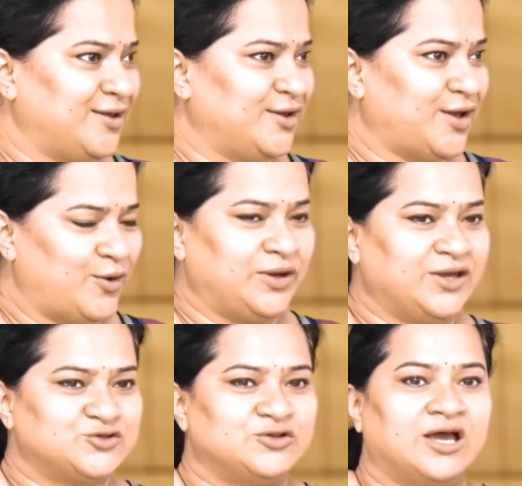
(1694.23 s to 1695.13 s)
Okay,
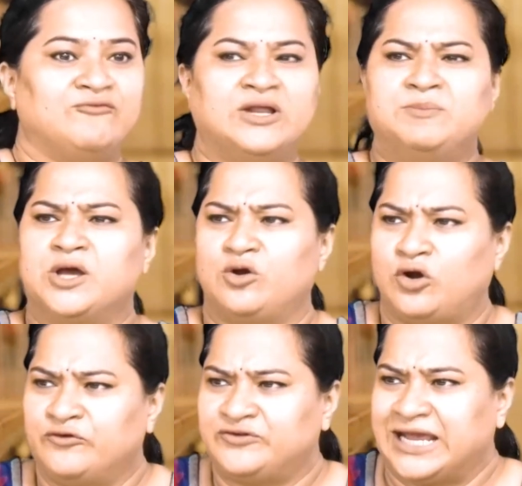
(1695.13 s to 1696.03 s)
so there will be a lot
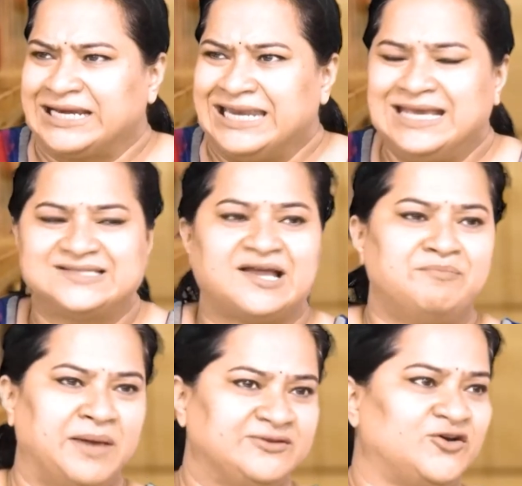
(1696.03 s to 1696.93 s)
of techniques and
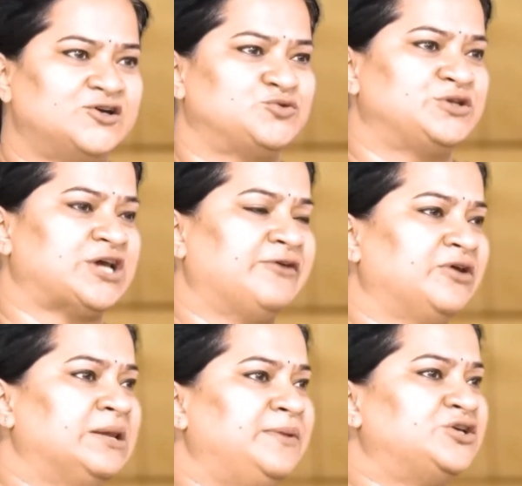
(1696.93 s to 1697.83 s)
methods which I
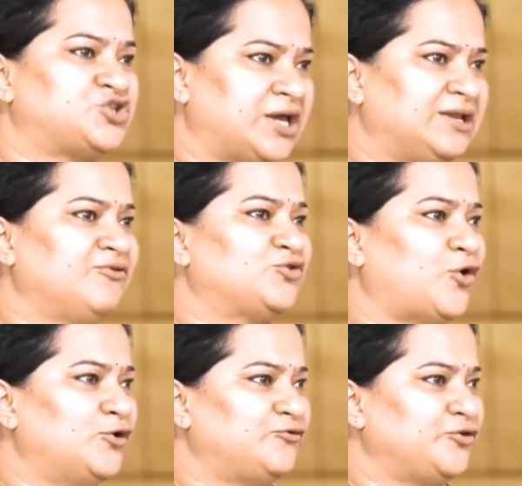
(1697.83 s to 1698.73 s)
will be sharing with
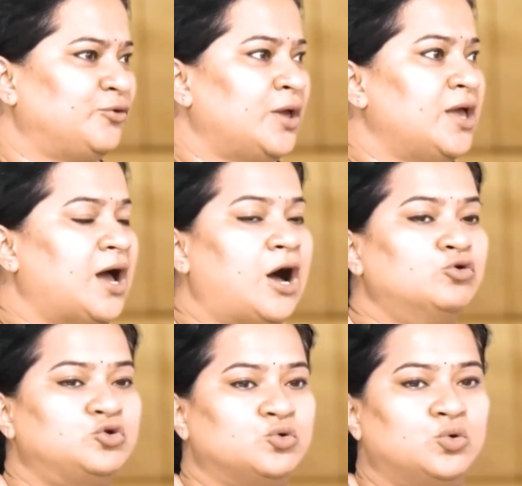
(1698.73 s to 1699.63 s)
all of you, how
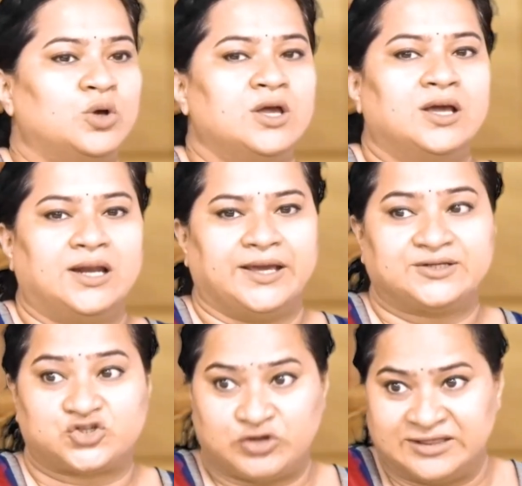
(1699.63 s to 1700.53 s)
to
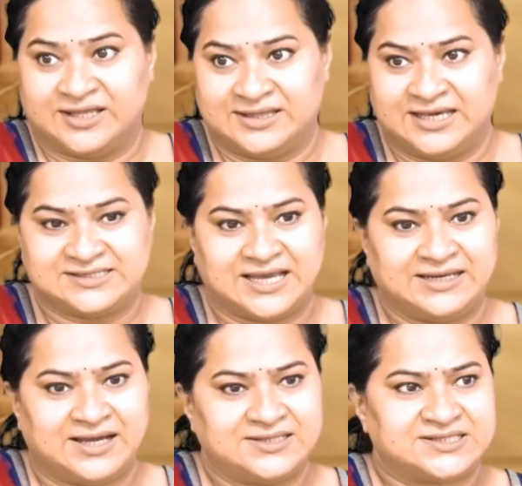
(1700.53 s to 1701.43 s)
strengthen these
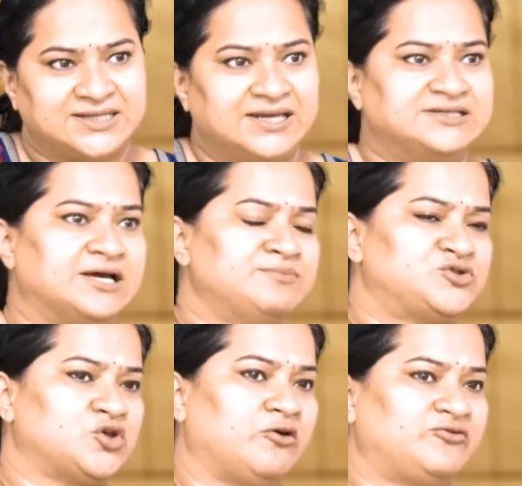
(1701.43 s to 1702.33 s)
areas in terms
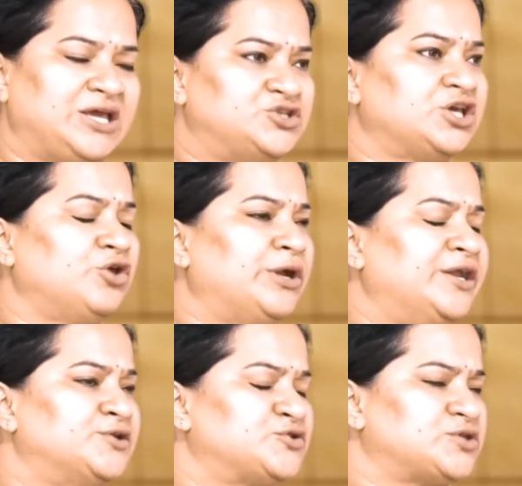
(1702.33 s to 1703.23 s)
of teaching you
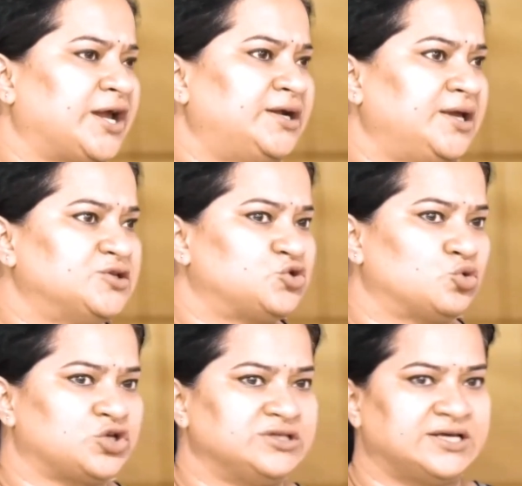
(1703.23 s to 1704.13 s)
Indian society and
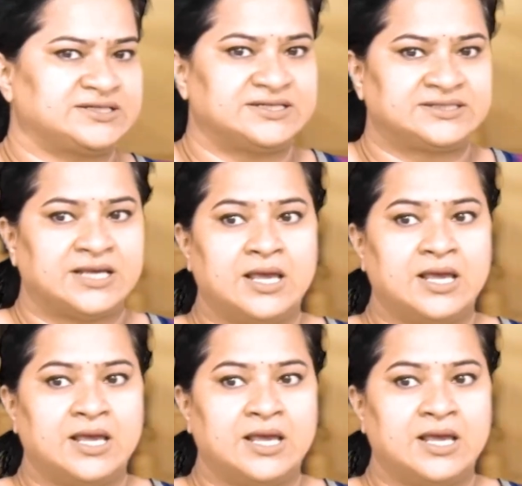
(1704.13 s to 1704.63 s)
social justice.